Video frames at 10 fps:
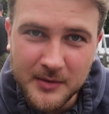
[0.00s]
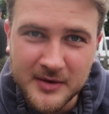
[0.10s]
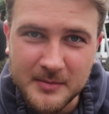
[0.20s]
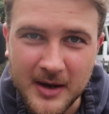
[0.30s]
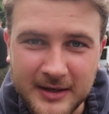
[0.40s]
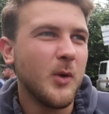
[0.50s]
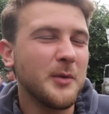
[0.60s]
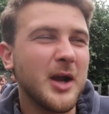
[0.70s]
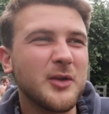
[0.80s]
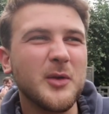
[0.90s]
No worries, mate. What
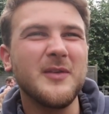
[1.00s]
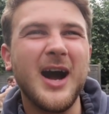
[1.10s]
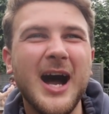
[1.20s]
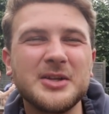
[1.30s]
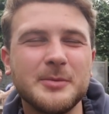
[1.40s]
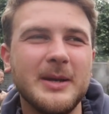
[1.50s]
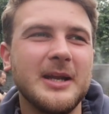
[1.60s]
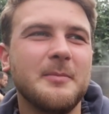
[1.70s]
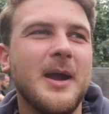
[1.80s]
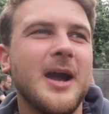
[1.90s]
would I do with £100
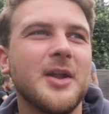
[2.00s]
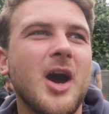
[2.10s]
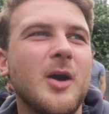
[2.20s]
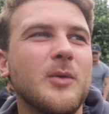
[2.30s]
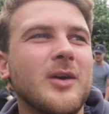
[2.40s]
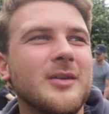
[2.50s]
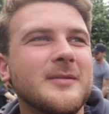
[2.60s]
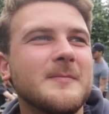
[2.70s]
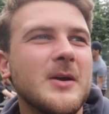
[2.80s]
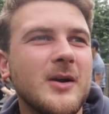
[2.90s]
million? I would...
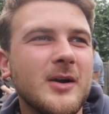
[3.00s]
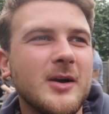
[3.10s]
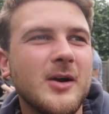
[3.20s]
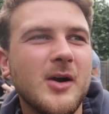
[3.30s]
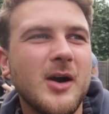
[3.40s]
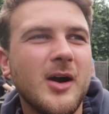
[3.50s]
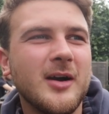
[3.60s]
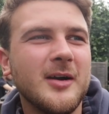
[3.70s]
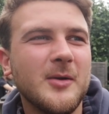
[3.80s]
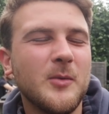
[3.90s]

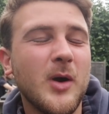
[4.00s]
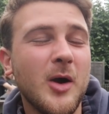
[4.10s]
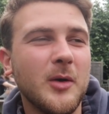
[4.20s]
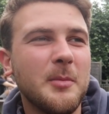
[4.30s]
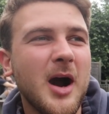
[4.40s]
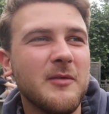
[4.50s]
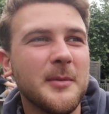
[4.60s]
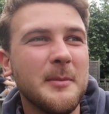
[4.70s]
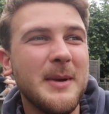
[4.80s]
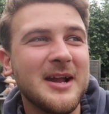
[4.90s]
well, apart from
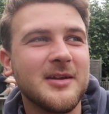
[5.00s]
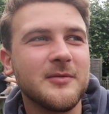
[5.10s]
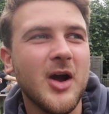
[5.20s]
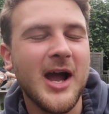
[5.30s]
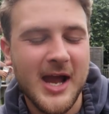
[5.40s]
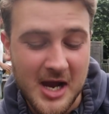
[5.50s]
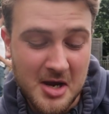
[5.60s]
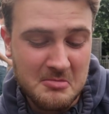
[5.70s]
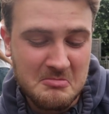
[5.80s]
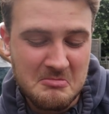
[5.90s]
a massive night out.